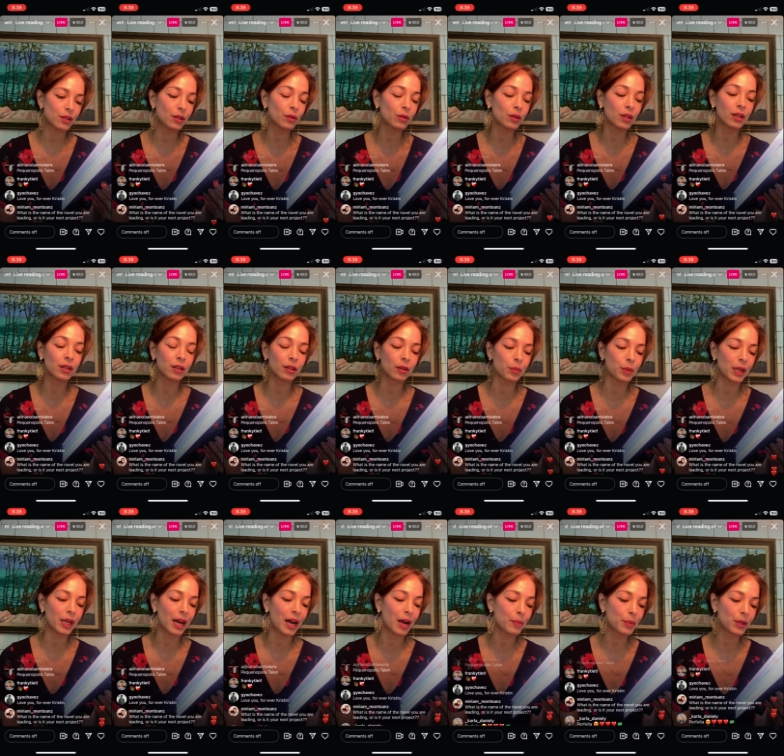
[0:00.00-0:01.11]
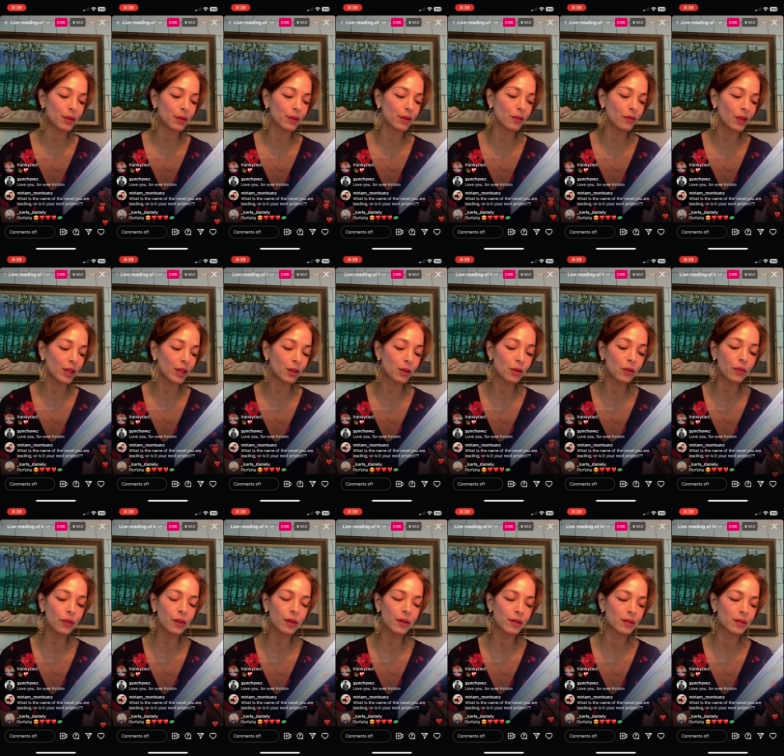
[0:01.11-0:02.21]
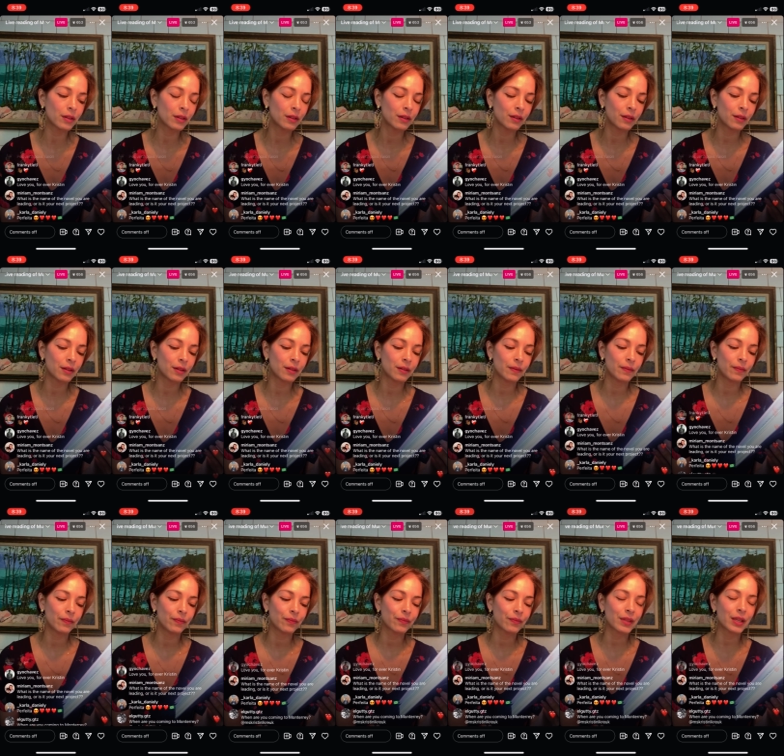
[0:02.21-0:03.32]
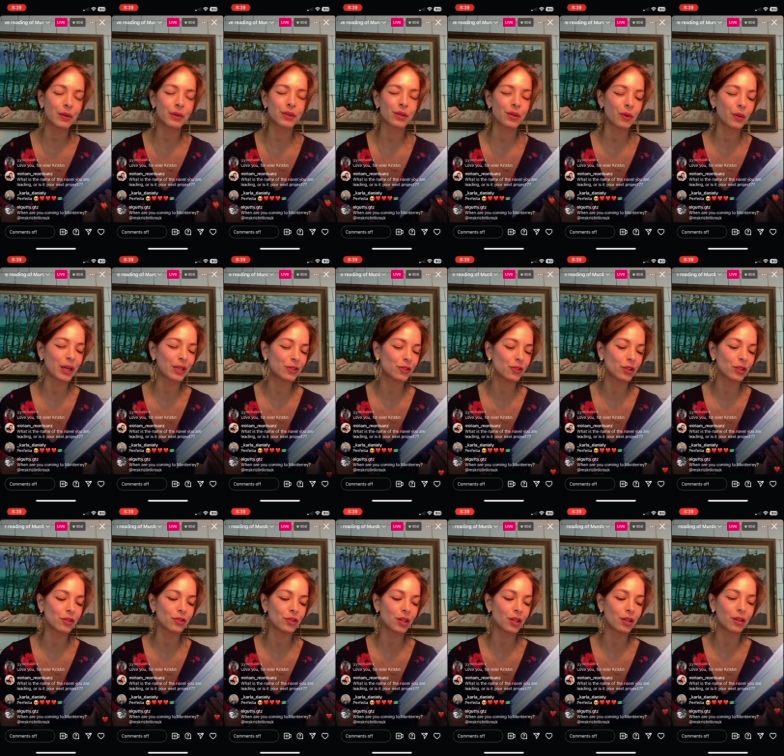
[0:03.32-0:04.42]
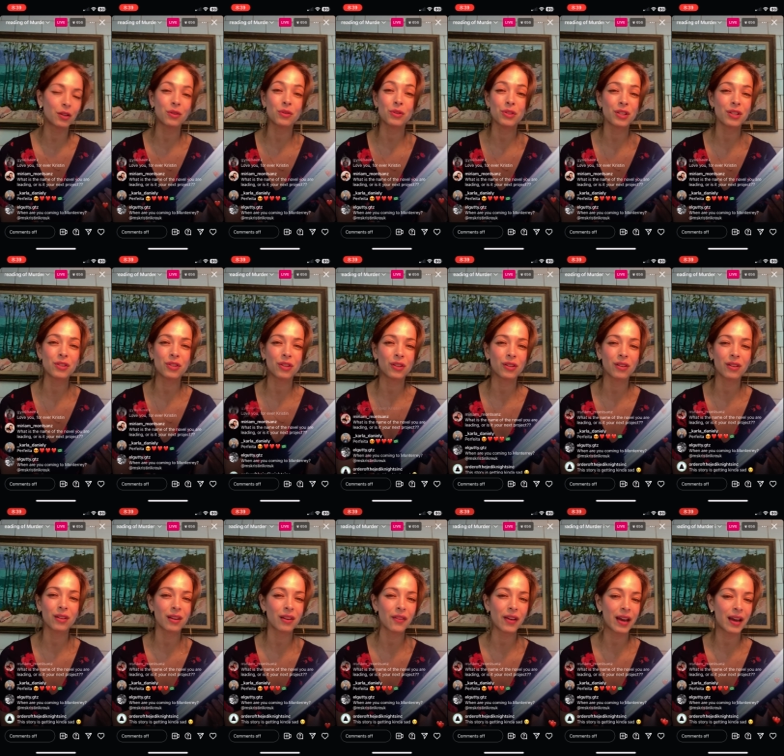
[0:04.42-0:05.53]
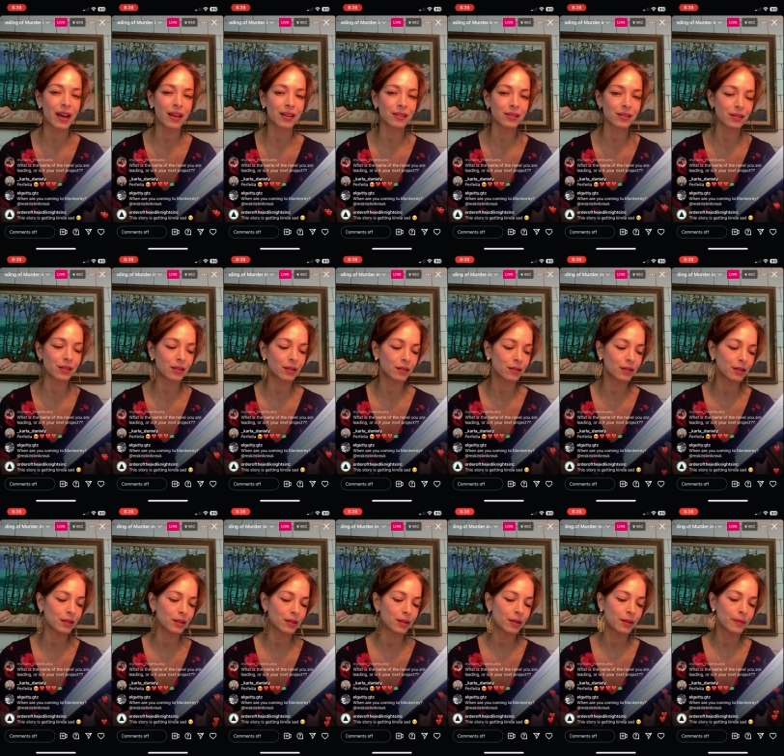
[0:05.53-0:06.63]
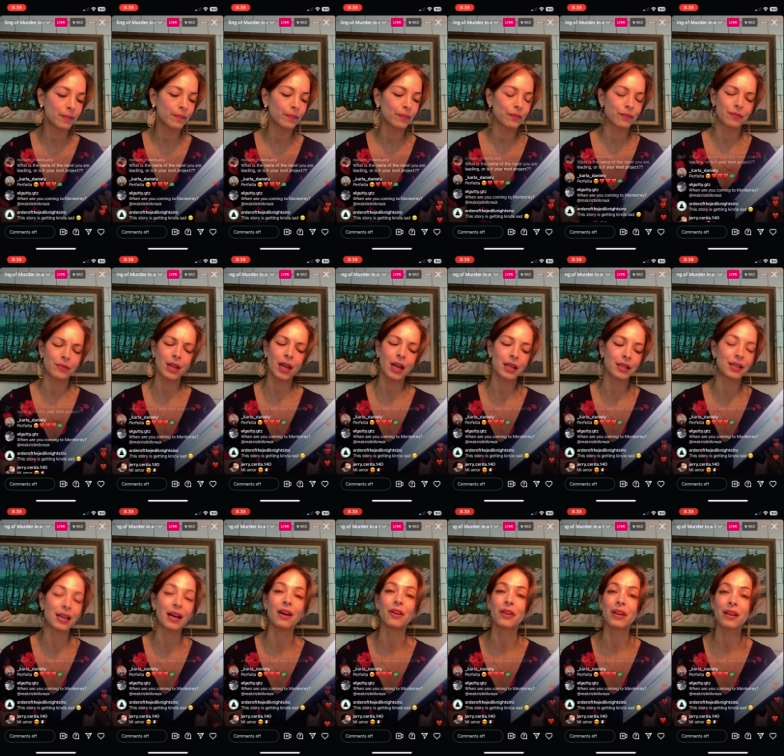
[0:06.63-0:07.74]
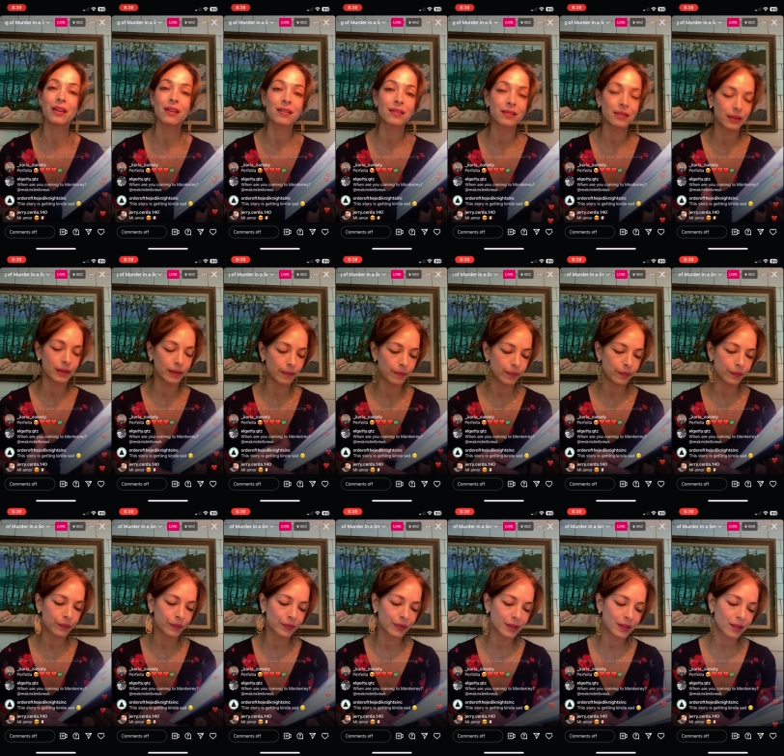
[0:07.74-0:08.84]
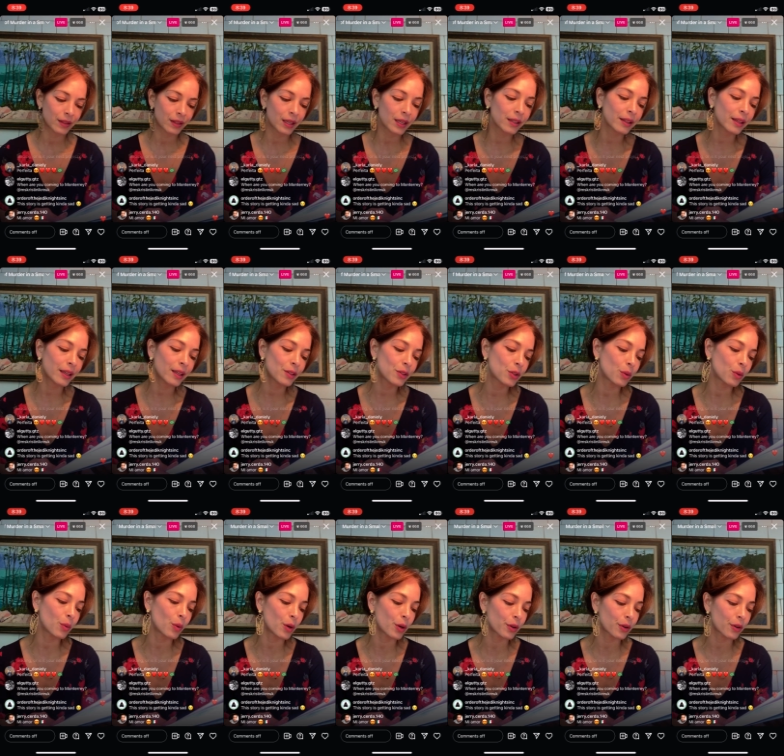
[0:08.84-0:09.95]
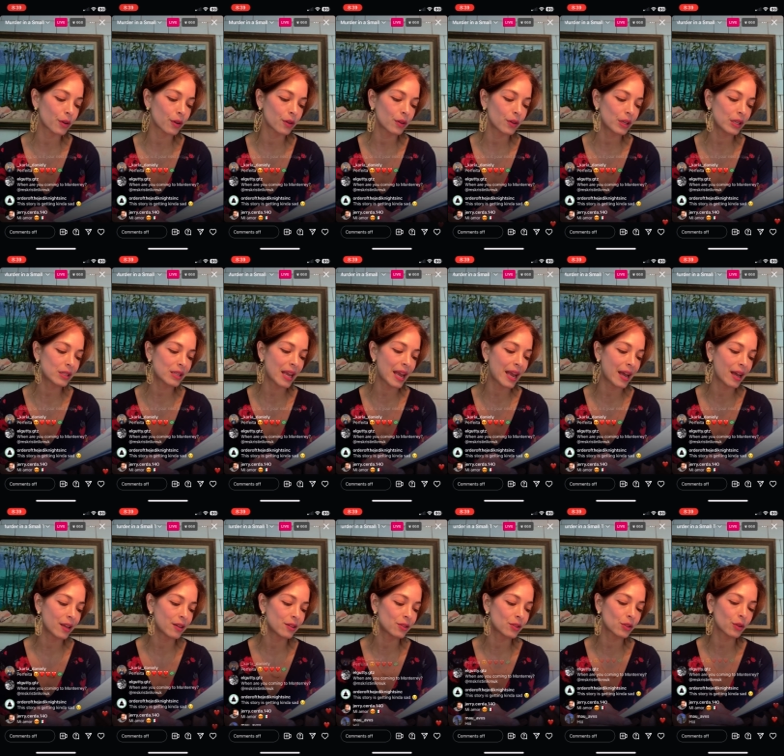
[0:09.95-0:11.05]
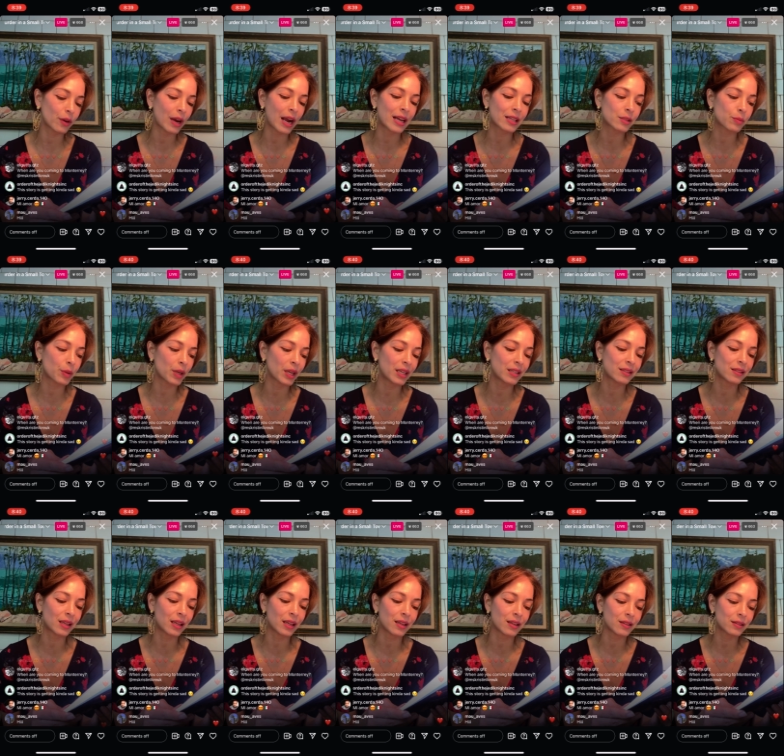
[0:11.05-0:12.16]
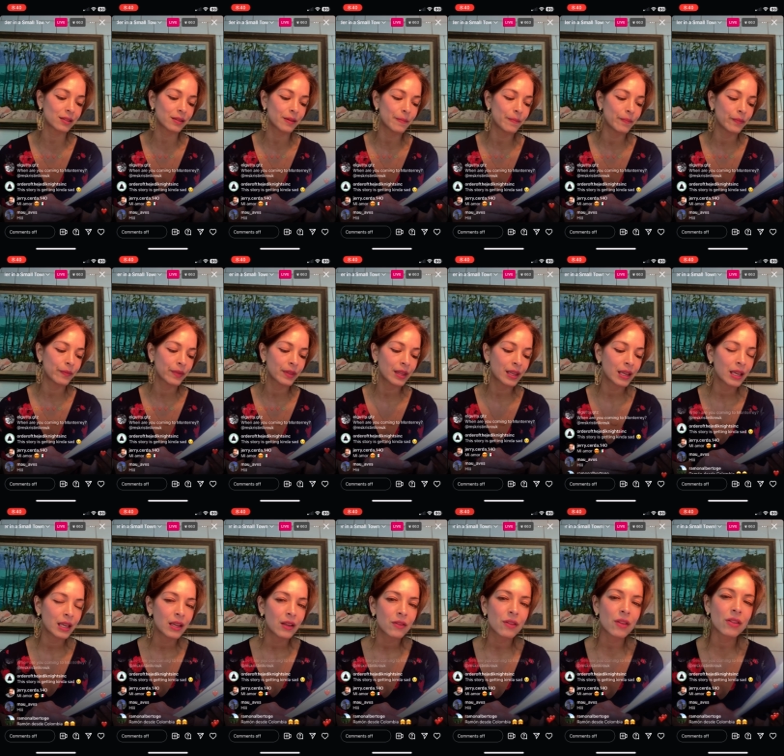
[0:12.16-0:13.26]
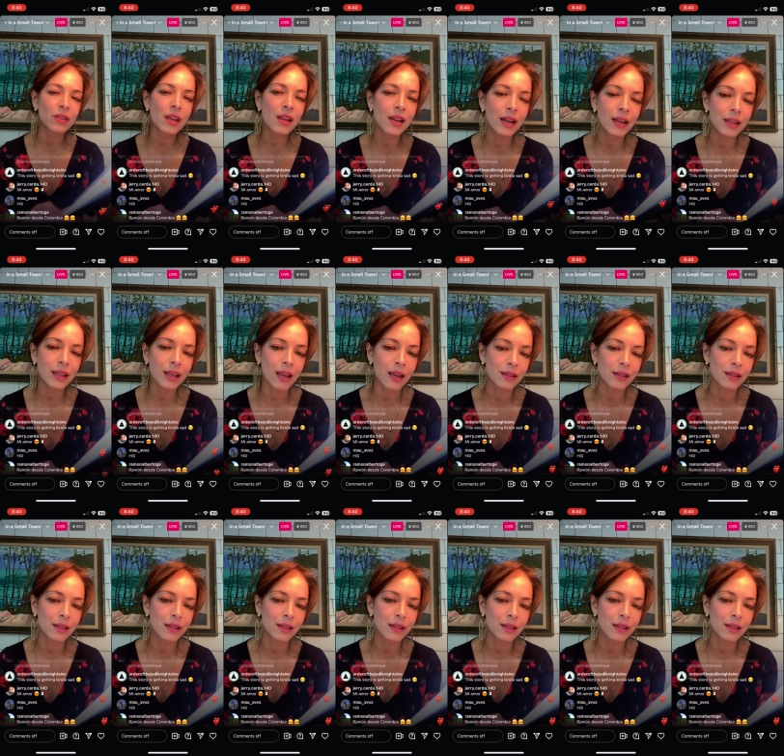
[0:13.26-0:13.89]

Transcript: Do you think you'll be happier in Vancouver? It was a question she knew she shouldn't have asked. I doubt it. He leaned toward her, his hands grasping his knees. The thing I